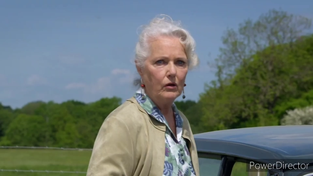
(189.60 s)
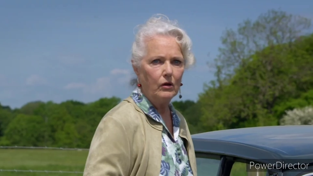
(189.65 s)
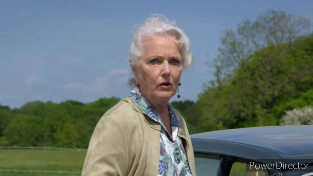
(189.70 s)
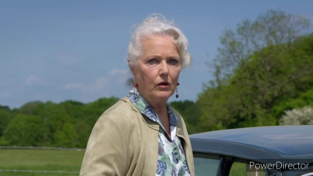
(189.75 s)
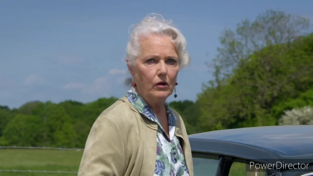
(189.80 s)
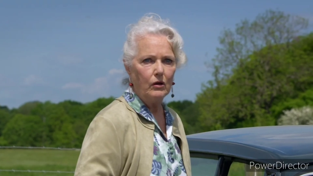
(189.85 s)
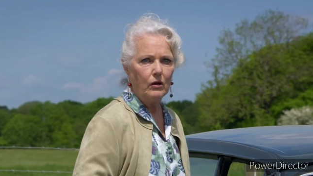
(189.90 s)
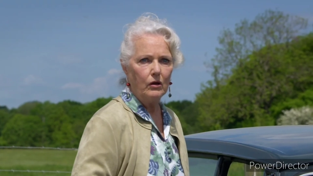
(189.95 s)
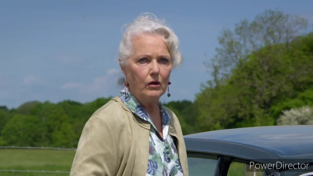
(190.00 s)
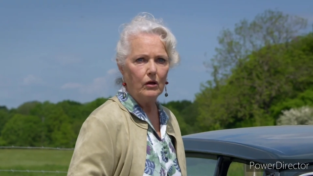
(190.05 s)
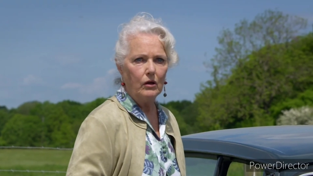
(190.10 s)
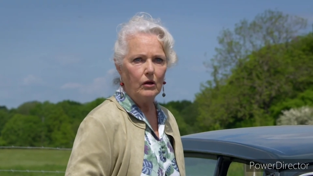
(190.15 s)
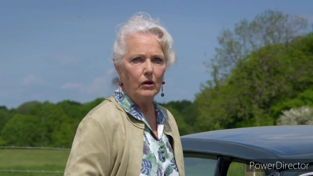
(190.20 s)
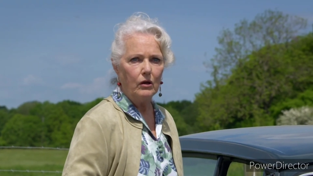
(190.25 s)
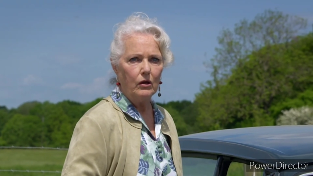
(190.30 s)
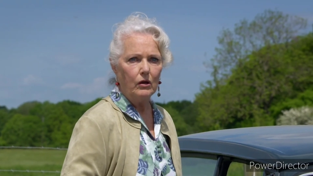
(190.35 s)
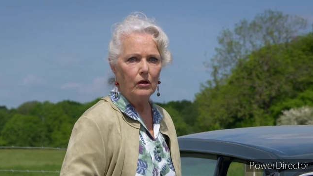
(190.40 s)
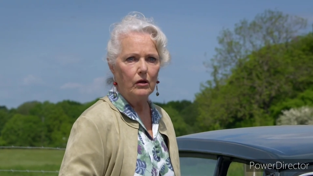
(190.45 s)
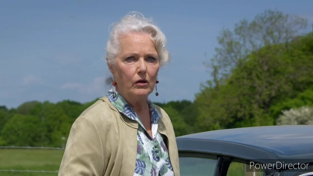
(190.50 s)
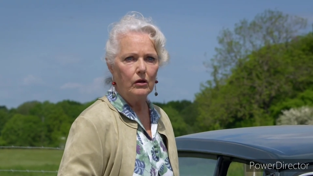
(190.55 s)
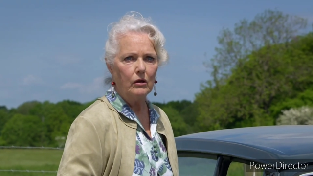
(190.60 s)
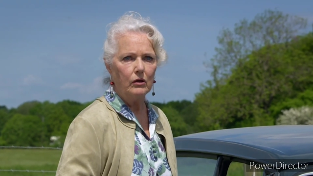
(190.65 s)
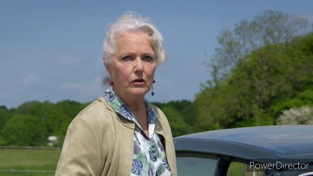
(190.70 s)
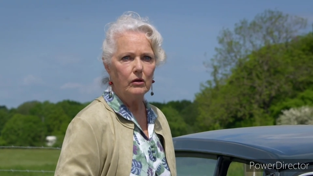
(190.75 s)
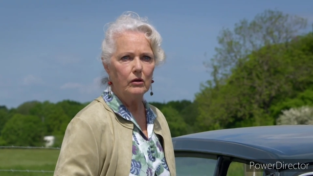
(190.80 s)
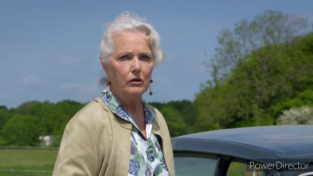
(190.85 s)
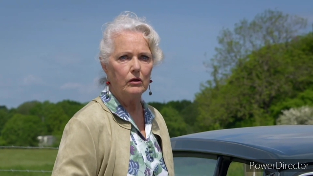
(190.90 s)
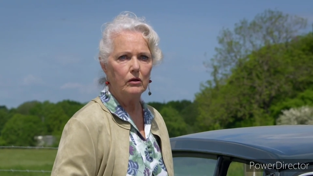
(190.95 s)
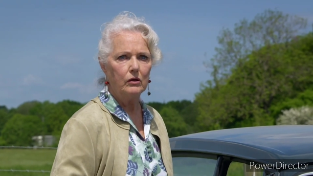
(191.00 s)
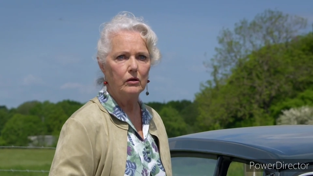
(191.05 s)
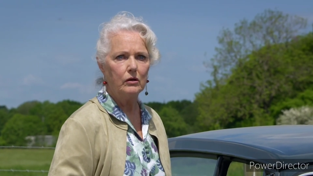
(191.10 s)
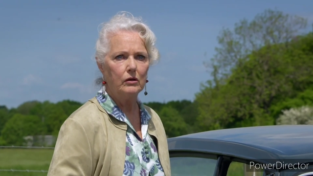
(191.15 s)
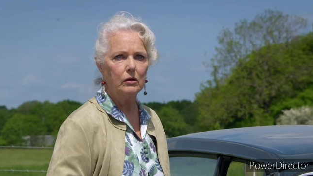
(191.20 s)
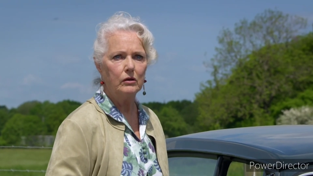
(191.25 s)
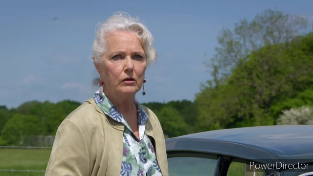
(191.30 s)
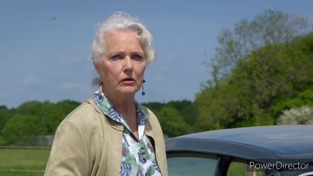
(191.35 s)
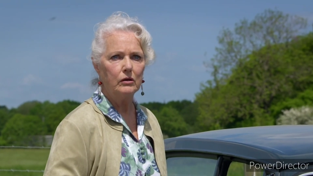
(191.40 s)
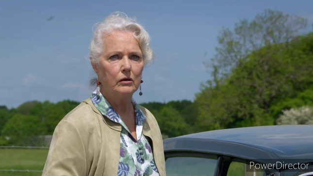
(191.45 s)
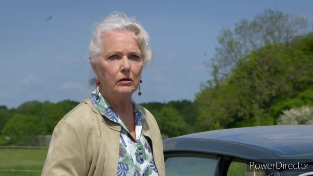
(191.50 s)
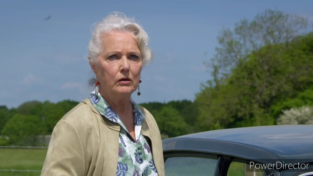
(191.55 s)

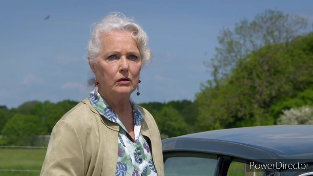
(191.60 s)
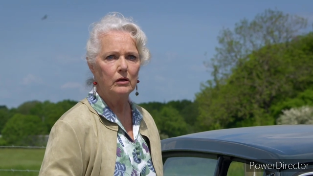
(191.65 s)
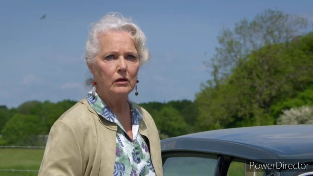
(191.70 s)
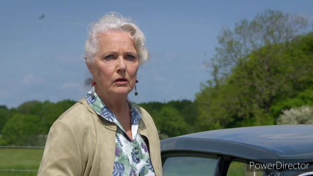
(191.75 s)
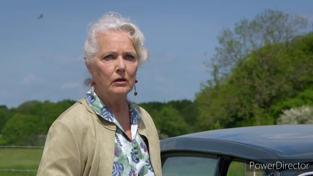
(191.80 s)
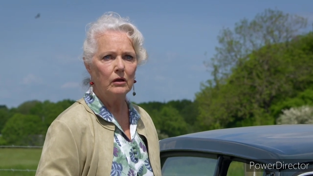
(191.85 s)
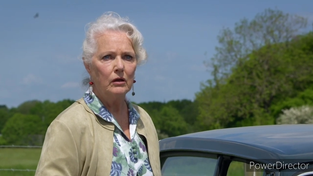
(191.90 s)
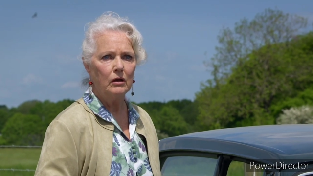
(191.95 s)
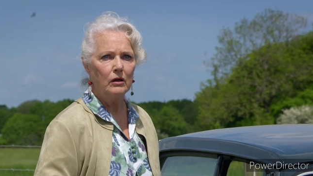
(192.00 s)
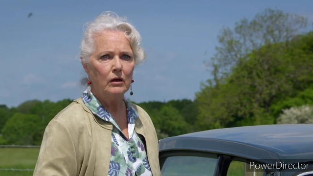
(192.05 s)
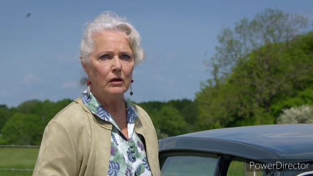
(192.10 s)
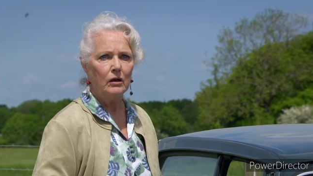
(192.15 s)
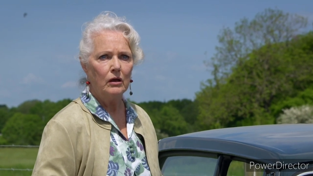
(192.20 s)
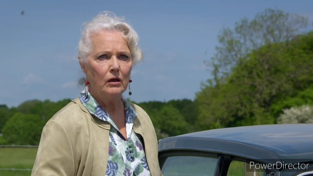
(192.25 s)
No one is speaking in this clip.